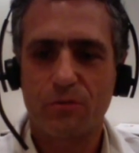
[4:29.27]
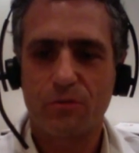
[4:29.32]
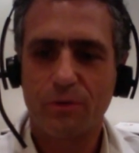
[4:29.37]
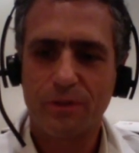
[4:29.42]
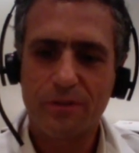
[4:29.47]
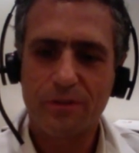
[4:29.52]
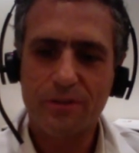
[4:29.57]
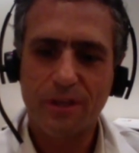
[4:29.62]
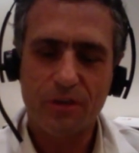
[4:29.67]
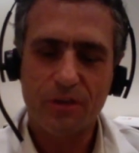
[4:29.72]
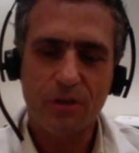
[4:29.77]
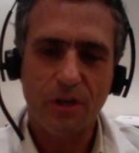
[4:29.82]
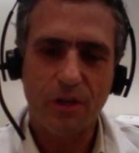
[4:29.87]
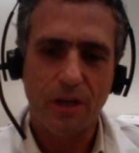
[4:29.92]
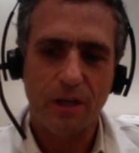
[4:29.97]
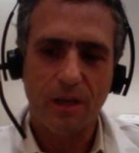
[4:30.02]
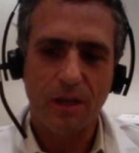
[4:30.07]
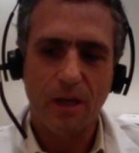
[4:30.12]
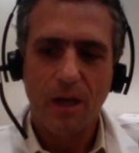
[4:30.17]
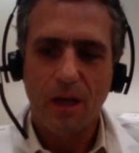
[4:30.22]
When there's
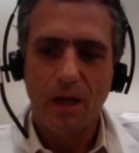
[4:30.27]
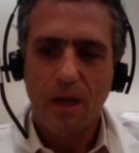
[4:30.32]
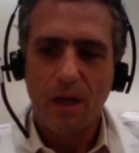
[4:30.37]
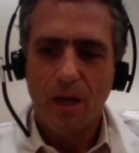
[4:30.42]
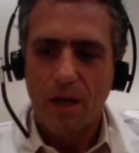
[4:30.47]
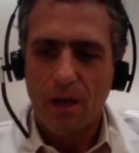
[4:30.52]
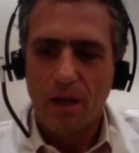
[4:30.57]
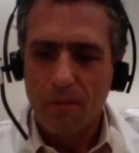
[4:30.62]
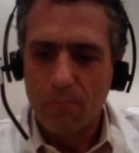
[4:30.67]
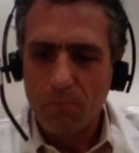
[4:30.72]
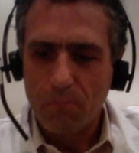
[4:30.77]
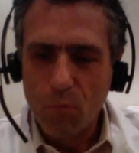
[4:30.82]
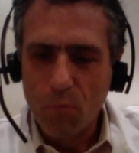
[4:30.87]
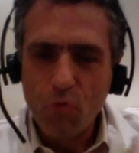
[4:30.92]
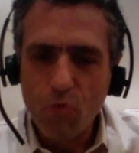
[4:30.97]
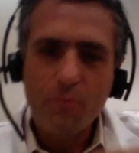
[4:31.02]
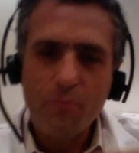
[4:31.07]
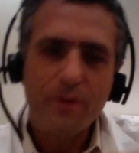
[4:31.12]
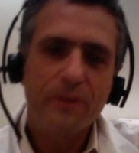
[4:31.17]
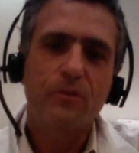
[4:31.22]
a
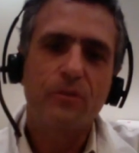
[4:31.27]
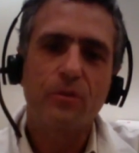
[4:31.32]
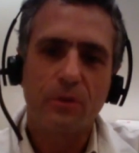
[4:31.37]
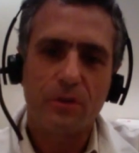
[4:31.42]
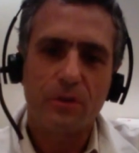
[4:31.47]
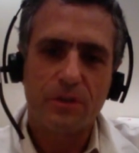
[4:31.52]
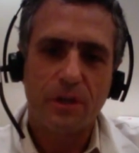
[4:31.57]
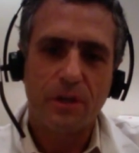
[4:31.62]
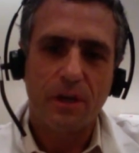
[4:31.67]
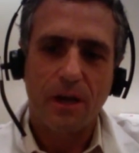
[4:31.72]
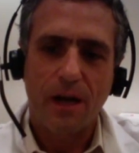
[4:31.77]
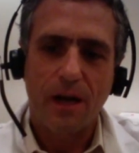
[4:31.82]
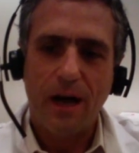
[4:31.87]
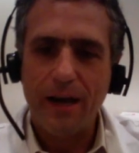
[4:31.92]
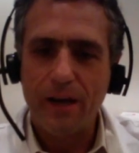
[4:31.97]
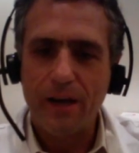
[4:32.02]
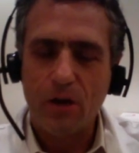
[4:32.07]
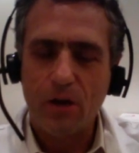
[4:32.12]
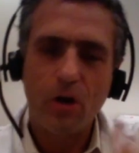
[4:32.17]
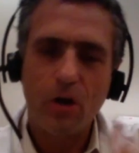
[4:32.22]
movement towards a
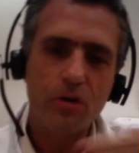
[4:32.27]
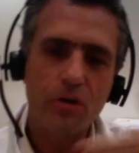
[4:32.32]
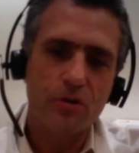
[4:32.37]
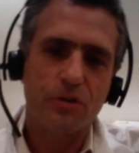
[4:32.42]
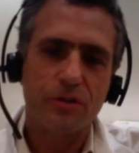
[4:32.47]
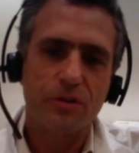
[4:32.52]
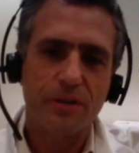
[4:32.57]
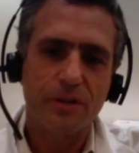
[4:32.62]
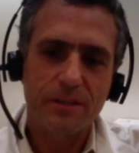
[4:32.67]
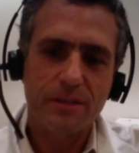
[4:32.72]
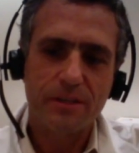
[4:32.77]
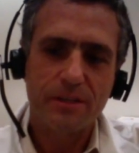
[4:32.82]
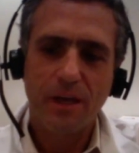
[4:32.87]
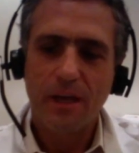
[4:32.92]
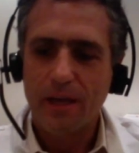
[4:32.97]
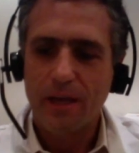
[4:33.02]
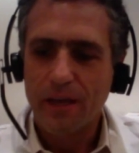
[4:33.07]
higher consciousness,